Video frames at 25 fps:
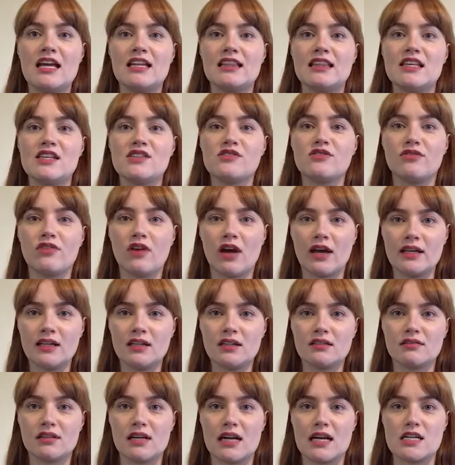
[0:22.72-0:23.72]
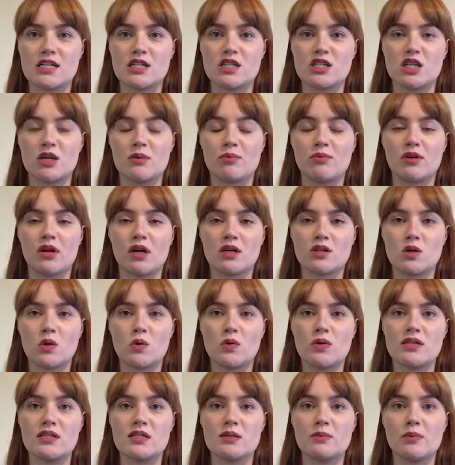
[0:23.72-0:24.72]
This vital relationship not
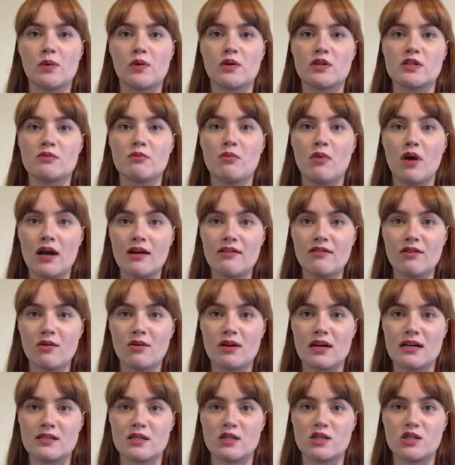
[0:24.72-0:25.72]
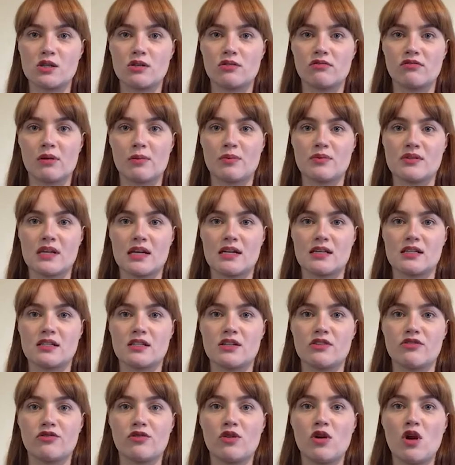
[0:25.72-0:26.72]
only supports my role as a student
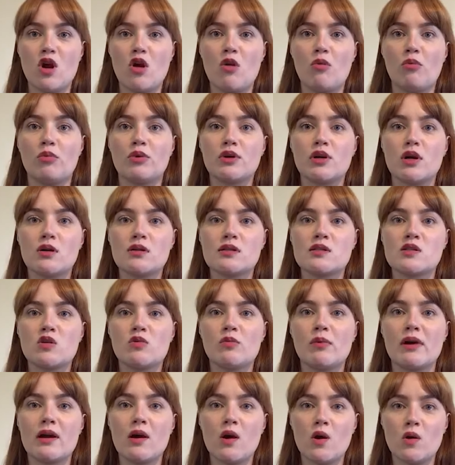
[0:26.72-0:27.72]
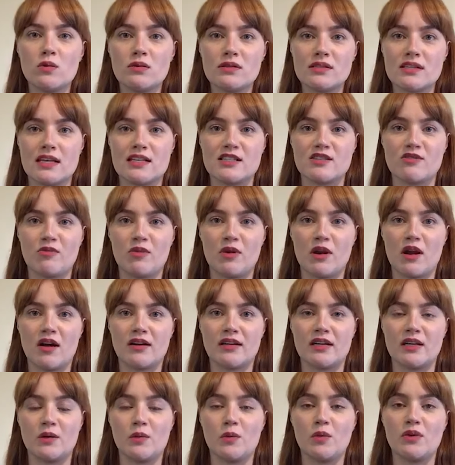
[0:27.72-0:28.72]
representative, but also my own sense of
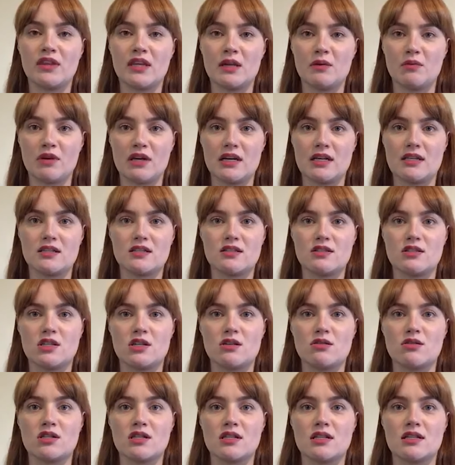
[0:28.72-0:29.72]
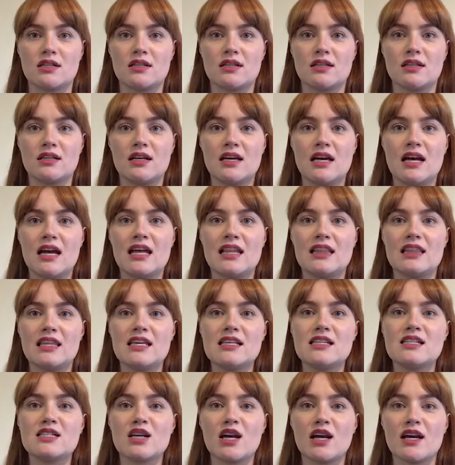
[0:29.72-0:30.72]
belonging within my institution.
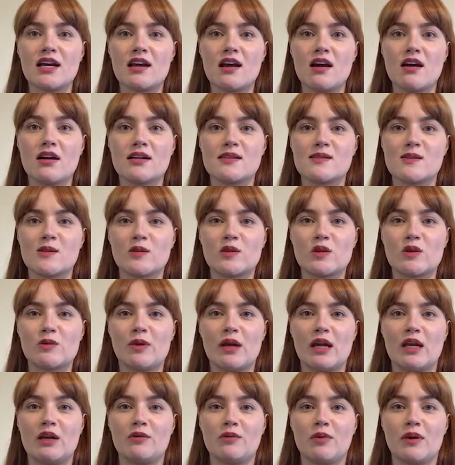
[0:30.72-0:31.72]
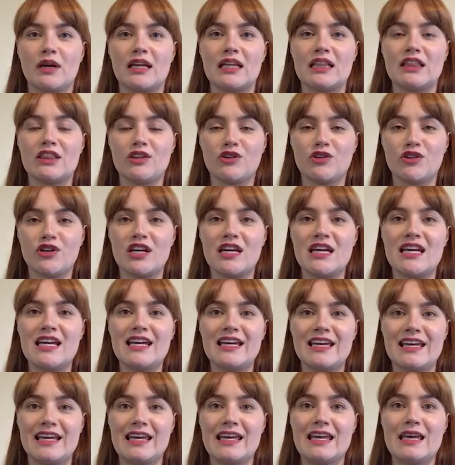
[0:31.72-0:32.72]
This dialogue is underpinned by three
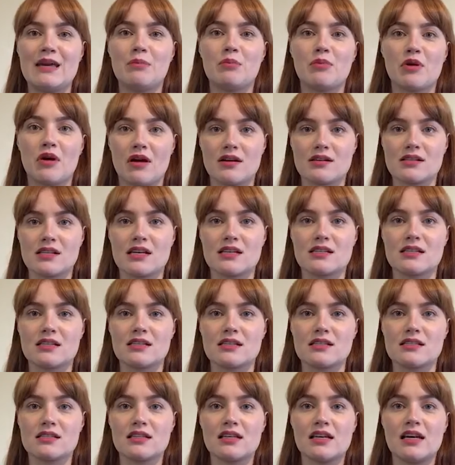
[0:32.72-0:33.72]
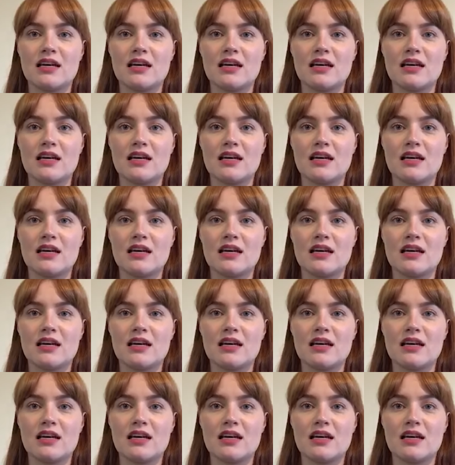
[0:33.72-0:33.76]
key processes